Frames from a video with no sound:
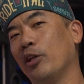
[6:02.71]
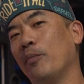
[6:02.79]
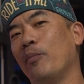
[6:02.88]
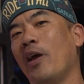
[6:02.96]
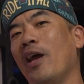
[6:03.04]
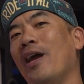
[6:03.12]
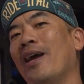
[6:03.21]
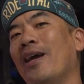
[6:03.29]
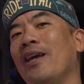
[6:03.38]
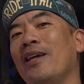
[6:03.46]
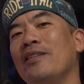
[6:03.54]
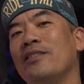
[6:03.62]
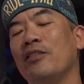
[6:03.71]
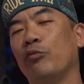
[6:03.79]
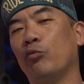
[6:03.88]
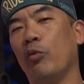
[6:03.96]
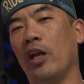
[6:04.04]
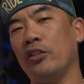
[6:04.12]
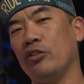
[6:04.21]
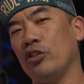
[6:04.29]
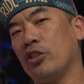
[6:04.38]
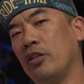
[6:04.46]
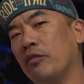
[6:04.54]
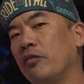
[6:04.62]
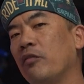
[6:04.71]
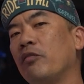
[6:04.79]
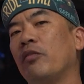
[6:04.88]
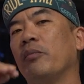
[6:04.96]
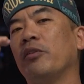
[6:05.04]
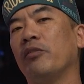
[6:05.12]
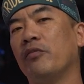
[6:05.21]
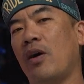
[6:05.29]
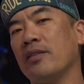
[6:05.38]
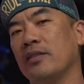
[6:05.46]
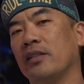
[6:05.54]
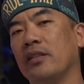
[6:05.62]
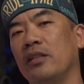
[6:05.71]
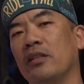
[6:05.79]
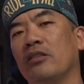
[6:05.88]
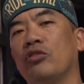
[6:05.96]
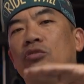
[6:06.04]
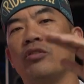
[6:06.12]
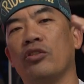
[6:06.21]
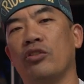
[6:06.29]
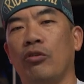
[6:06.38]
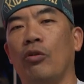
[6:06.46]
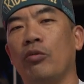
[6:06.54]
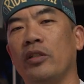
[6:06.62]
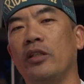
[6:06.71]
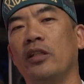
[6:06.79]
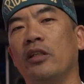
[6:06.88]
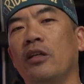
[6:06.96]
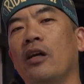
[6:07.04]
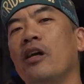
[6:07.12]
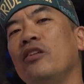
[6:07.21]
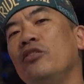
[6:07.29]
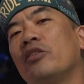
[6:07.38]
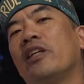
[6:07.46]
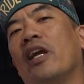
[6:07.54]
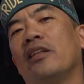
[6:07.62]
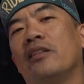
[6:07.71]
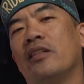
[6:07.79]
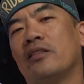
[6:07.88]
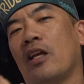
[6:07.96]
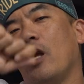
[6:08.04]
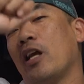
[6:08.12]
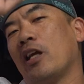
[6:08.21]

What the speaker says: them, is it when you shift from the faster gear to the slower gear, you get this